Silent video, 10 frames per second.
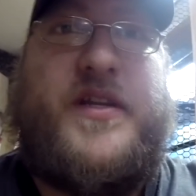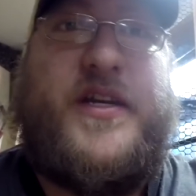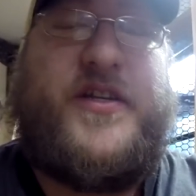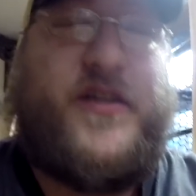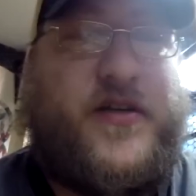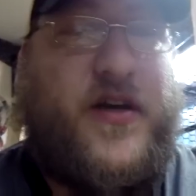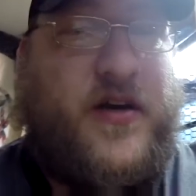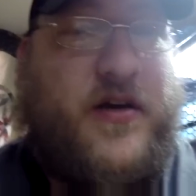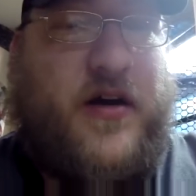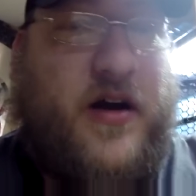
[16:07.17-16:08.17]
with dishes
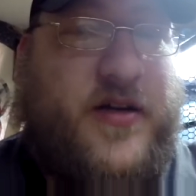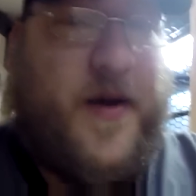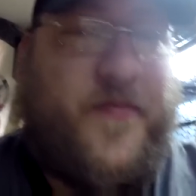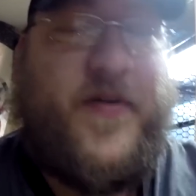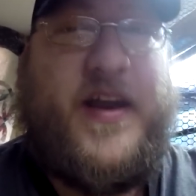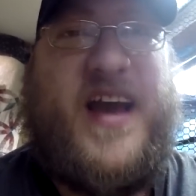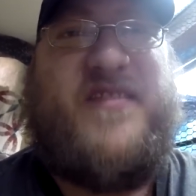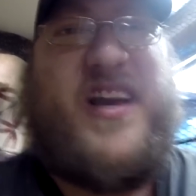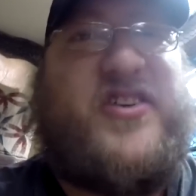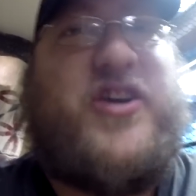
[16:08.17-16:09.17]
on top of it, and I
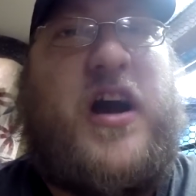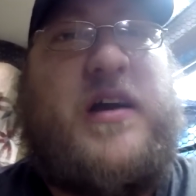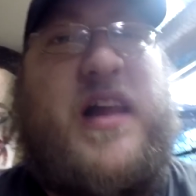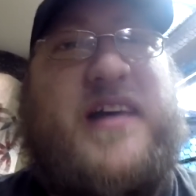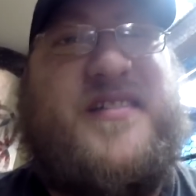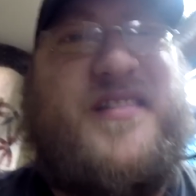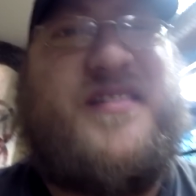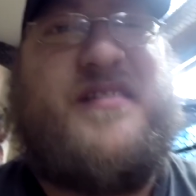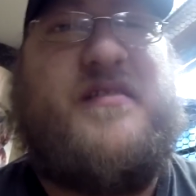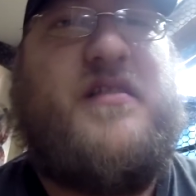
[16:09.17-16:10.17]
have like shot
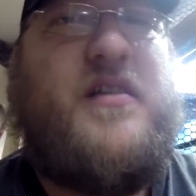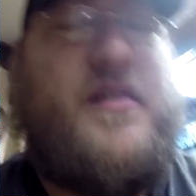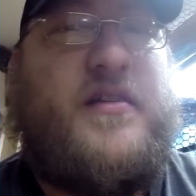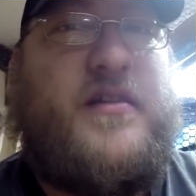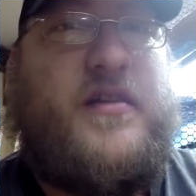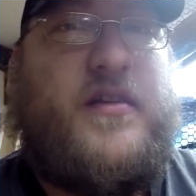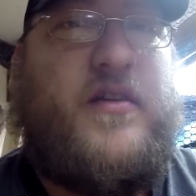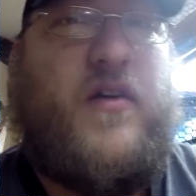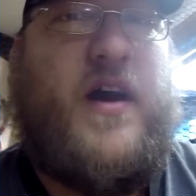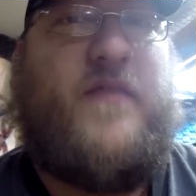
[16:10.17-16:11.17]
glasses, and you
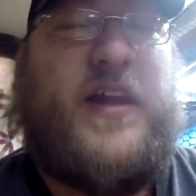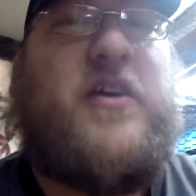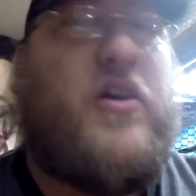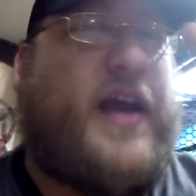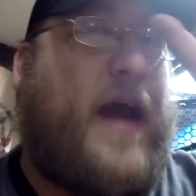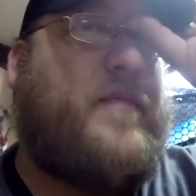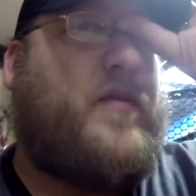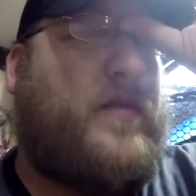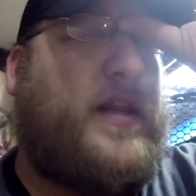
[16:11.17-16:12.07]
know, I have a liquor cabinet